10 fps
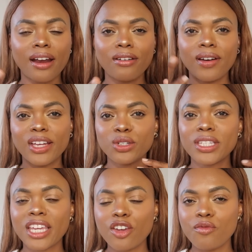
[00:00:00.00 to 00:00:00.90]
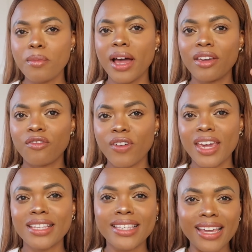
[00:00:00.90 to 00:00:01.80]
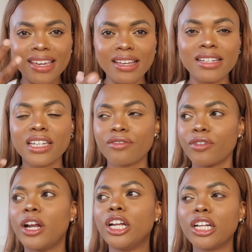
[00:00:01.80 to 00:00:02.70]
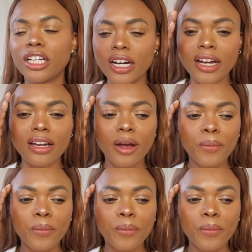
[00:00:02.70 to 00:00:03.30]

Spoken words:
I don't know, it just gave my face like a different look,